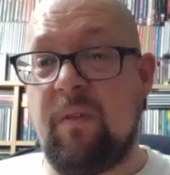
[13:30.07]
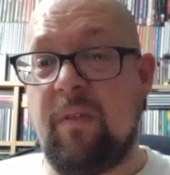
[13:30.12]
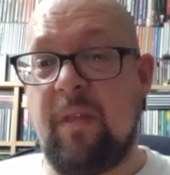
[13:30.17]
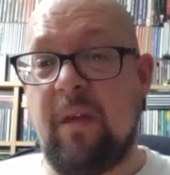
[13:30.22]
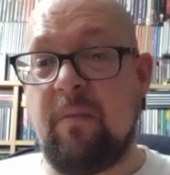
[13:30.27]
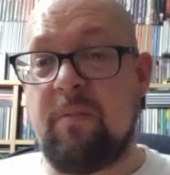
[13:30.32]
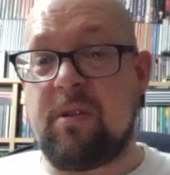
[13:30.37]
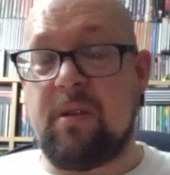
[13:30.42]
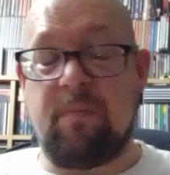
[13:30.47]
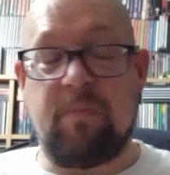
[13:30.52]

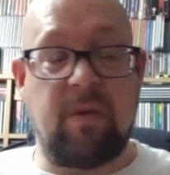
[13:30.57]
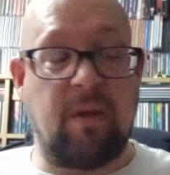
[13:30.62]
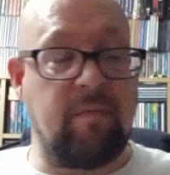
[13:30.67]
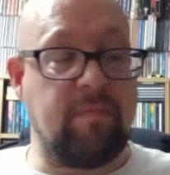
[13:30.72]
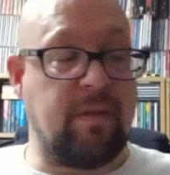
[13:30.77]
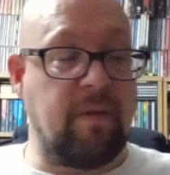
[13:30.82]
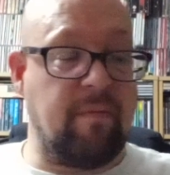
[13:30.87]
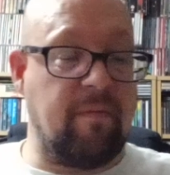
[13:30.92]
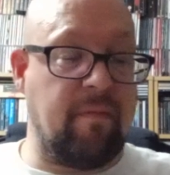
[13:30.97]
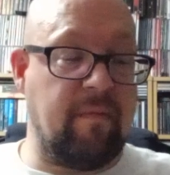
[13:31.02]

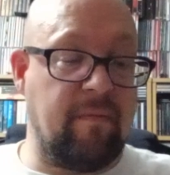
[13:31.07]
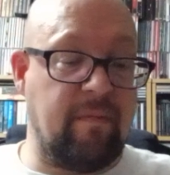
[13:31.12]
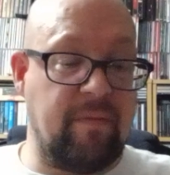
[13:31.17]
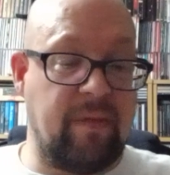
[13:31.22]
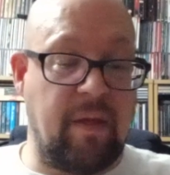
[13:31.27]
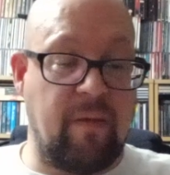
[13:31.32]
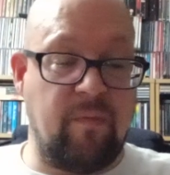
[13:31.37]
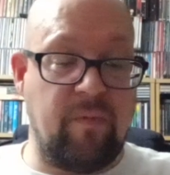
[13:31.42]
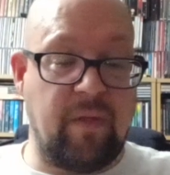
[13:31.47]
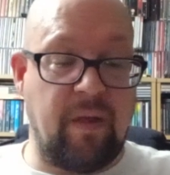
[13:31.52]

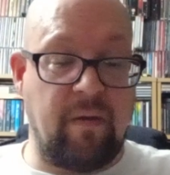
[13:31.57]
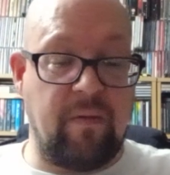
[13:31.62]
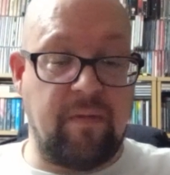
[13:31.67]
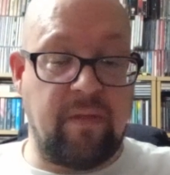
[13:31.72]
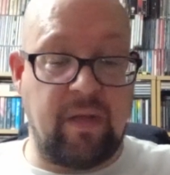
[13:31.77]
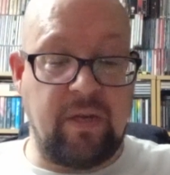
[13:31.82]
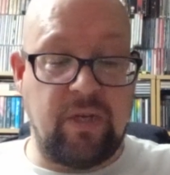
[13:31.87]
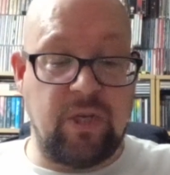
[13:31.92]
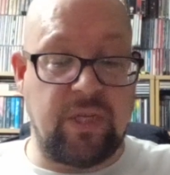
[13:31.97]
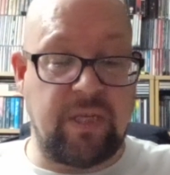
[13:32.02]

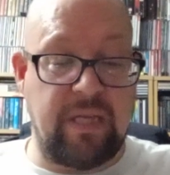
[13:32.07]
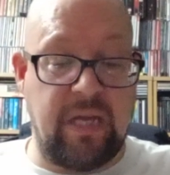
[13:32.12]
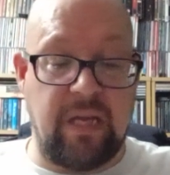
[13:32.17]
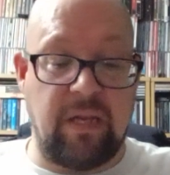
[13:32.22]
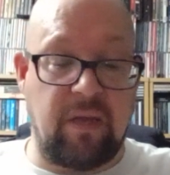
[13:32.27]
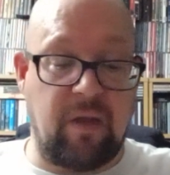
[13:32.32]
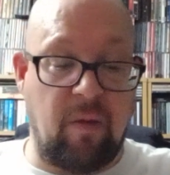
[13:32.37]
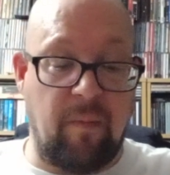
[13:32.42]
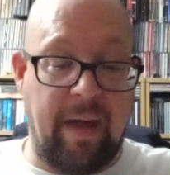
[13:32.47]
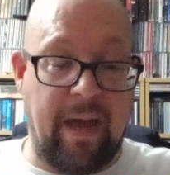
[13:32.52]
They just
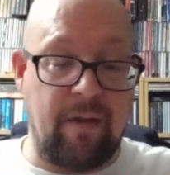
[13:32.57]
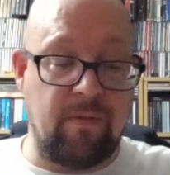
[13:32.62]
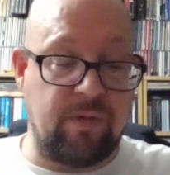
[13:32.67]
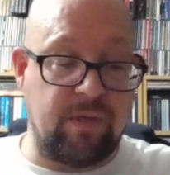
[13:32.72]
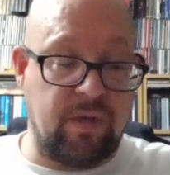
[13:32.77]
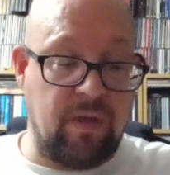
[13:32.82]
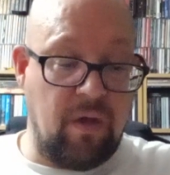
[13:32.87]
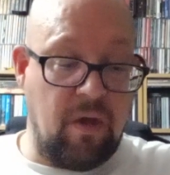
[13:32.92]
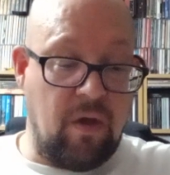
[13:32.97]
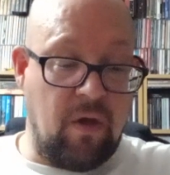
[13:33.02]
didn't come
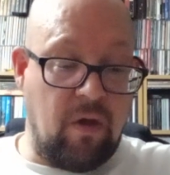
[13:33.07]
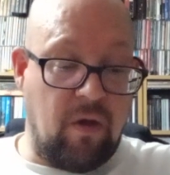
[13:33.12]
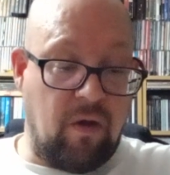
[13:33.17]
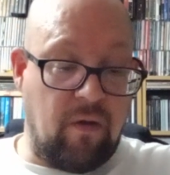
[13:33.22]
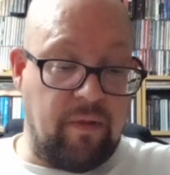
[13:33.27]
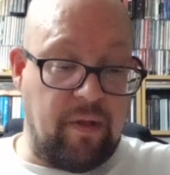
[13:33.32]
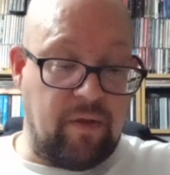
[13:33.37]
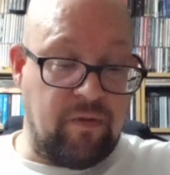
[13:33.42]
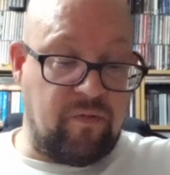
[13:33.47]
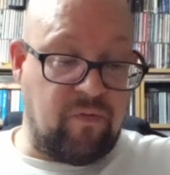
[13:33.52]
out
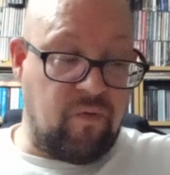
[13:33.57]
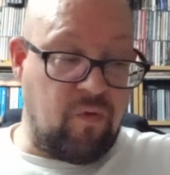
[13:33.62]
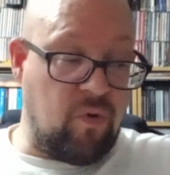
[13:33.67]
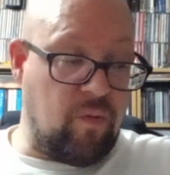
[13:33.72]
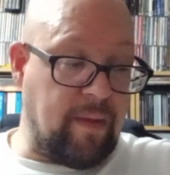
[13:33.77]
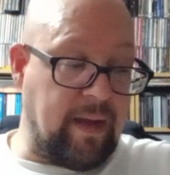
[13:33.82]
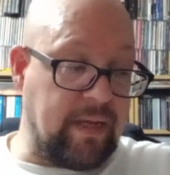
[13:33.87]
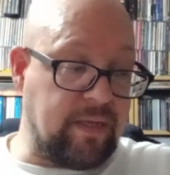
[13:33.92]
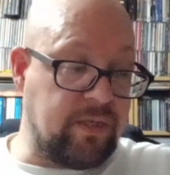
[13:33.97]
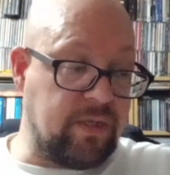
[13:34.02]
on those
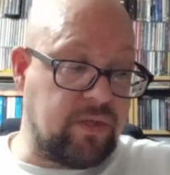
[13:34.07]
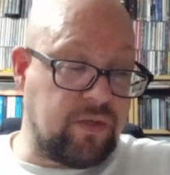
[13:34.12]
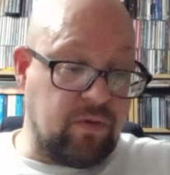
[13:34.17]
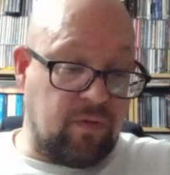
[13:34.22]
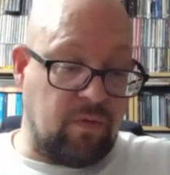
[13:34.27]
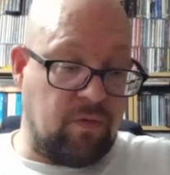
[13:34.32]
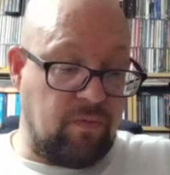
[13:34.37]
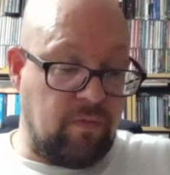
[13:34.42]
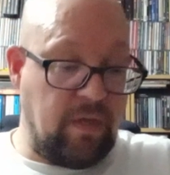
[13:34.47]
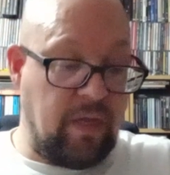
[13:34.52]
formats at
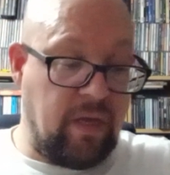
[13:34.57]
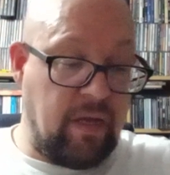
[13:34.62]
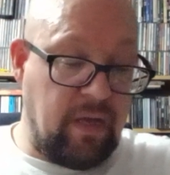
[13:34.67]
all.